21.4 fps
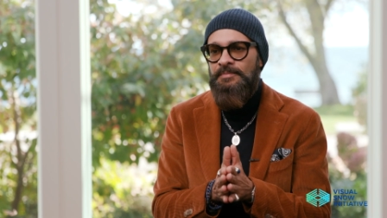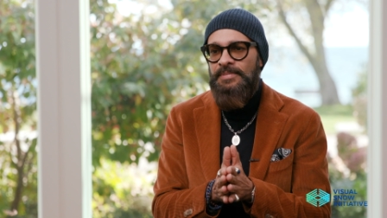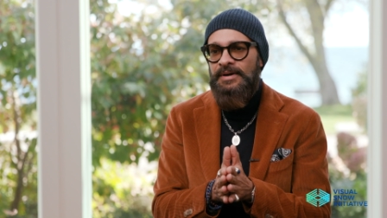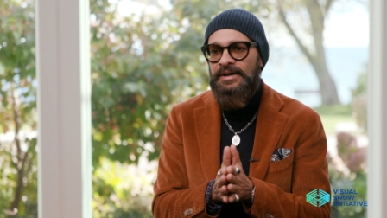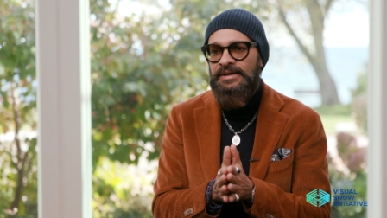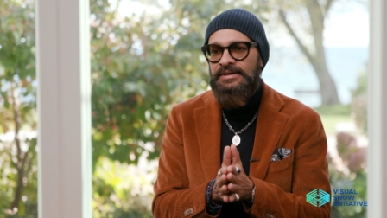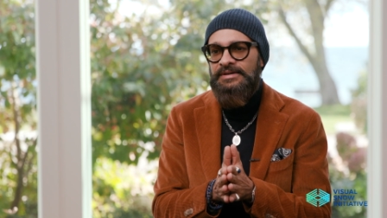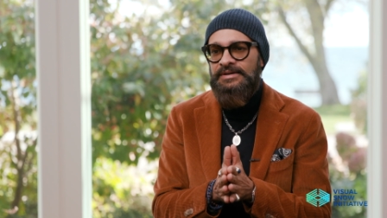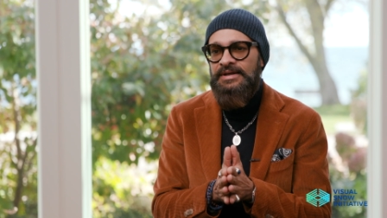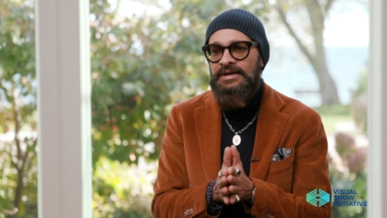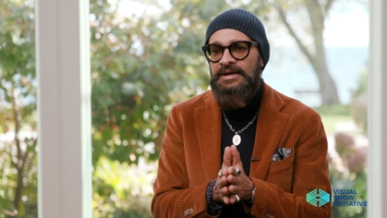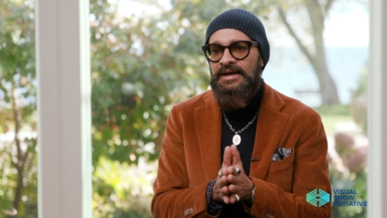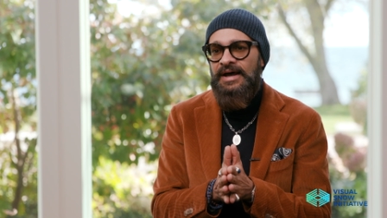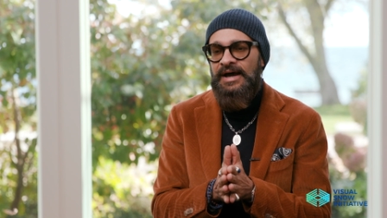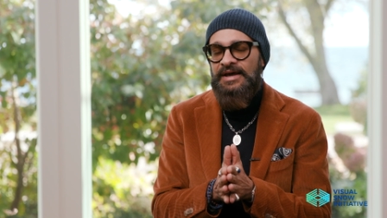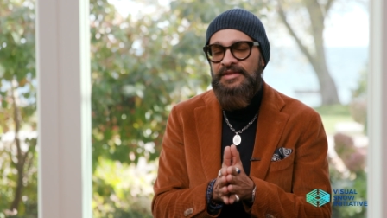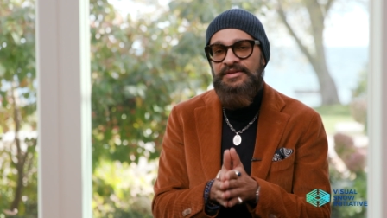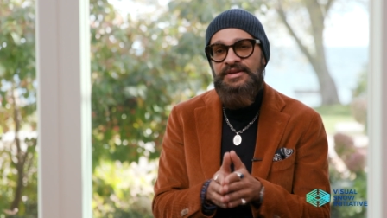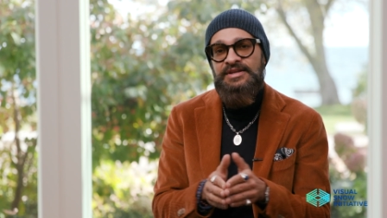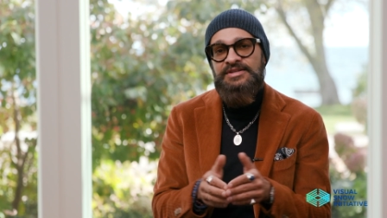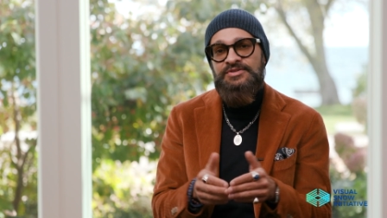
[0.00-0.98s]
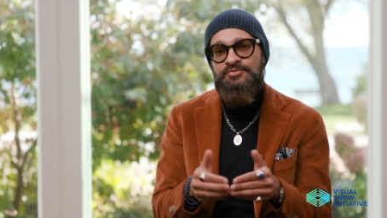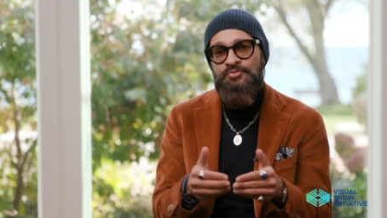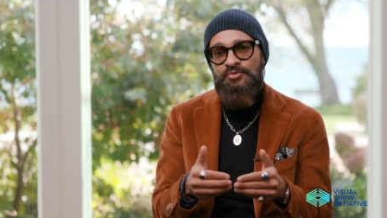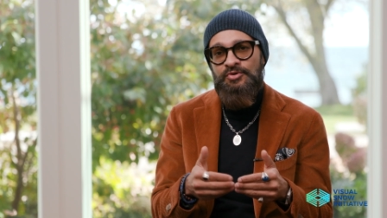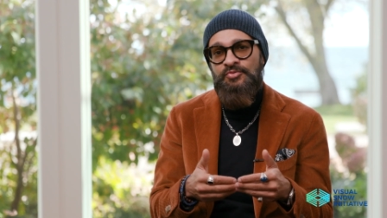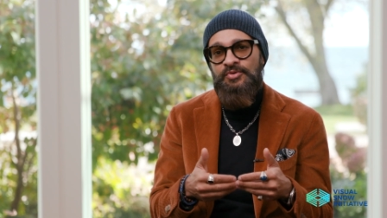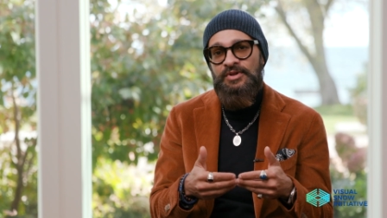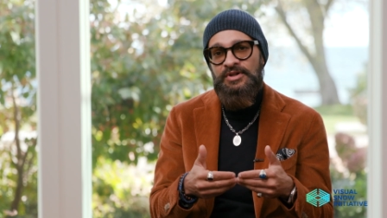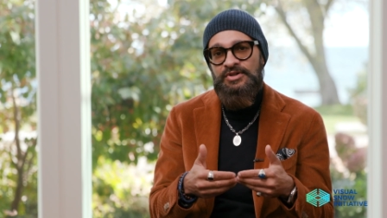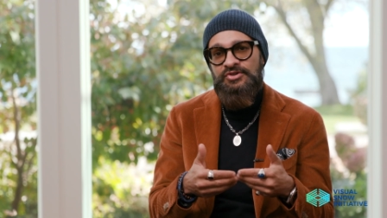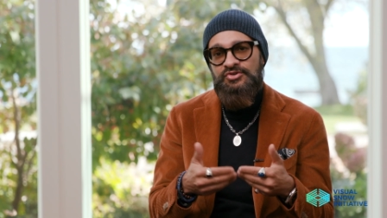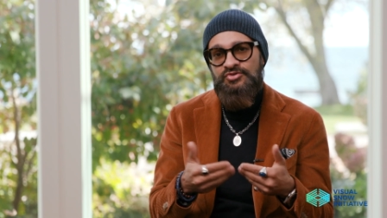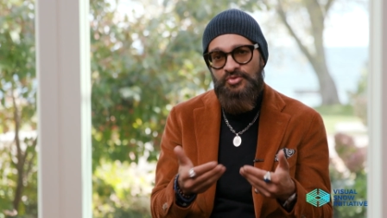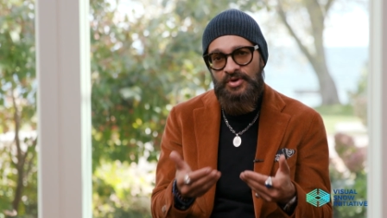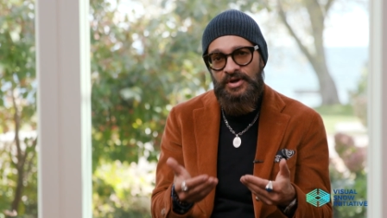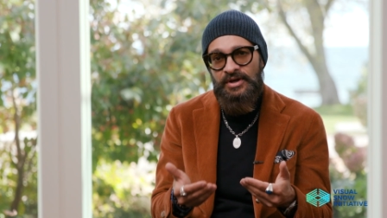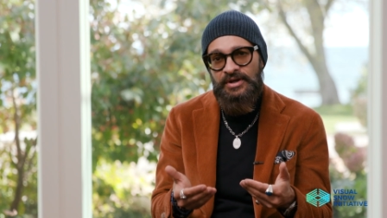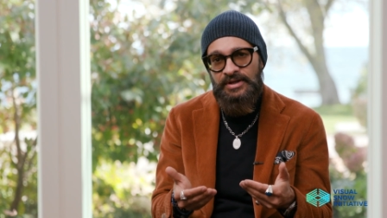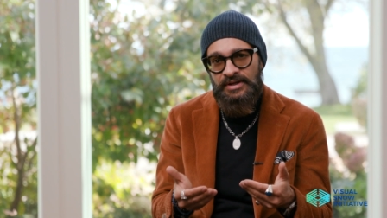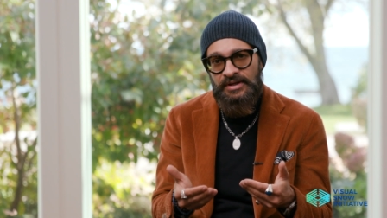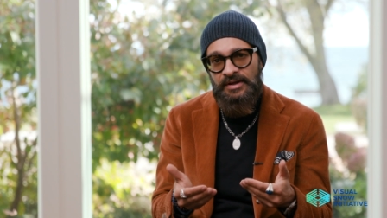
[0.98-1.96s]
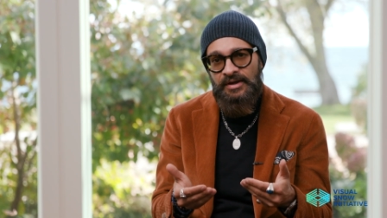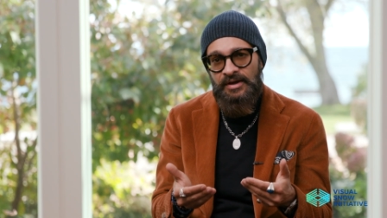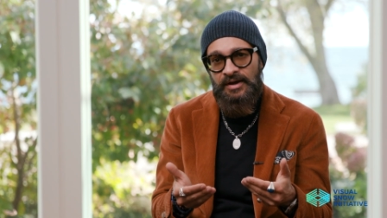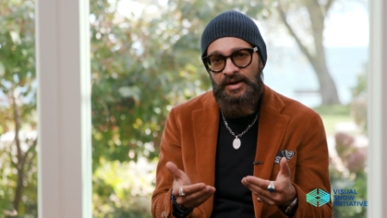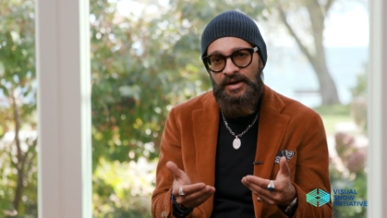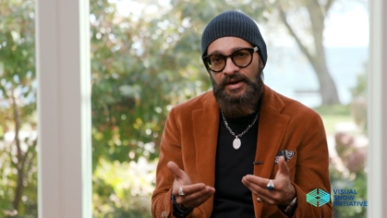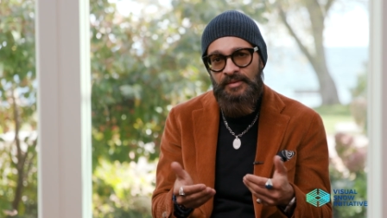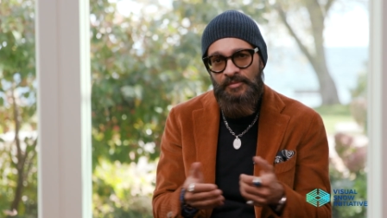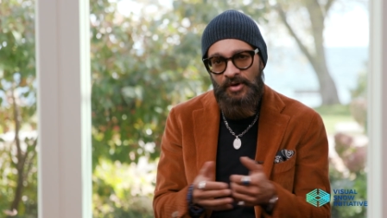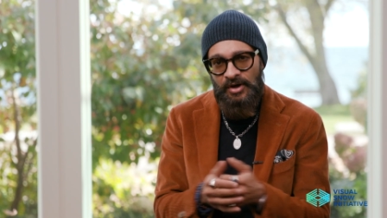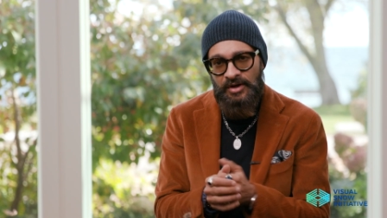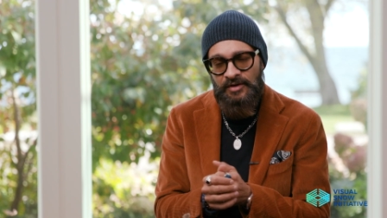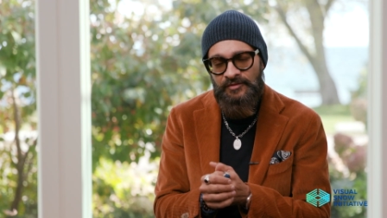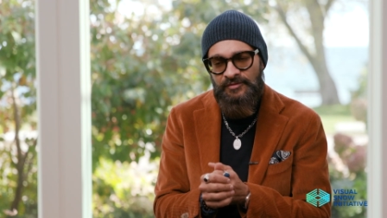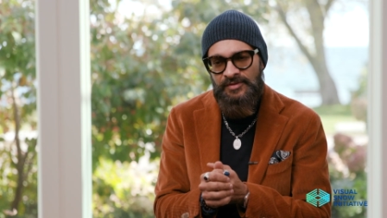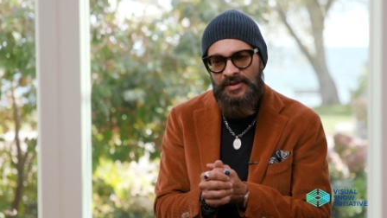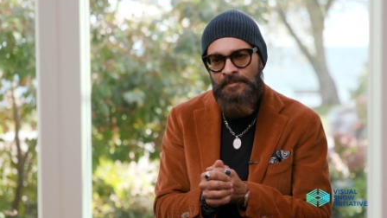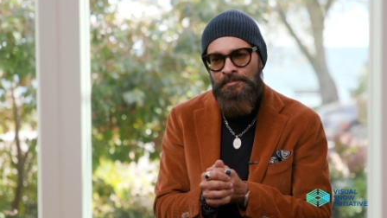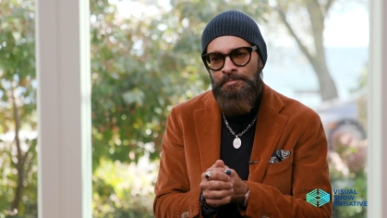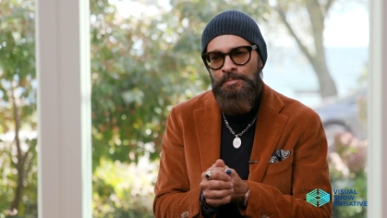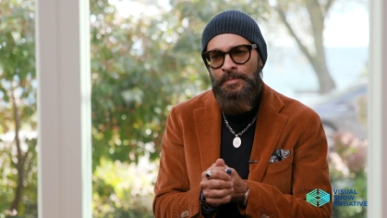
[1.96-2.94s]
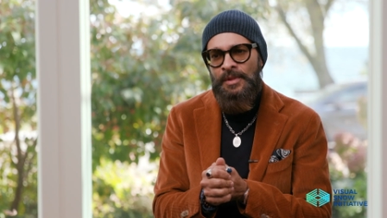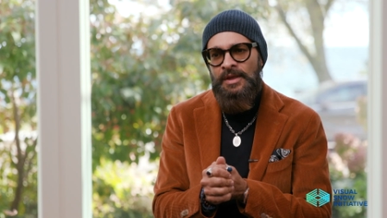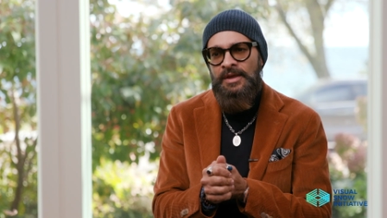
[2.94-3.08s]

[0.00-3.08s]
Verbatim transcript: but I think it's worthwhile trying uh, all of them.